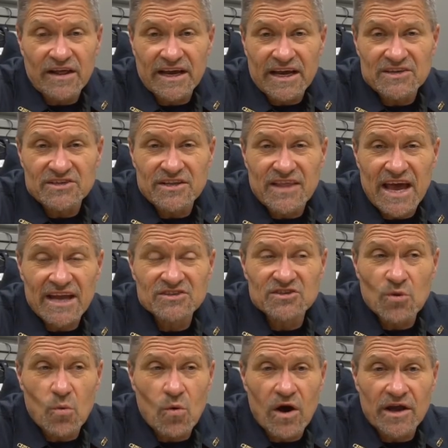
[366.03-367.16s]
like I said, that is
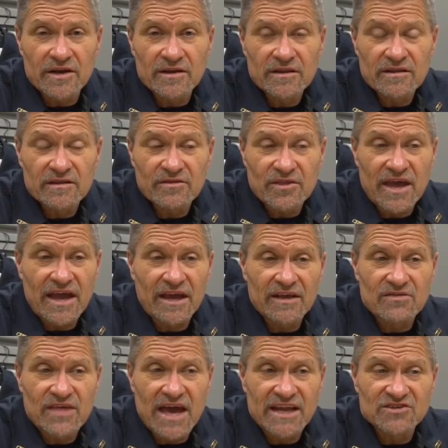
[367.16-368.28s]
the one
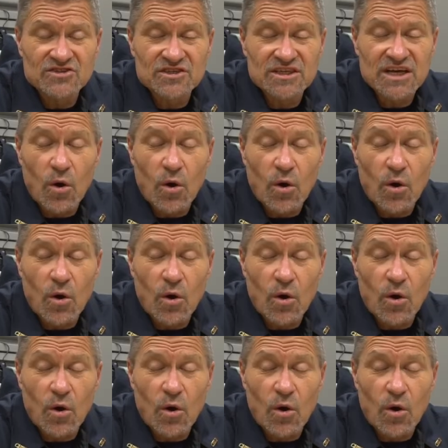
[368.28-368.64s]
thing that is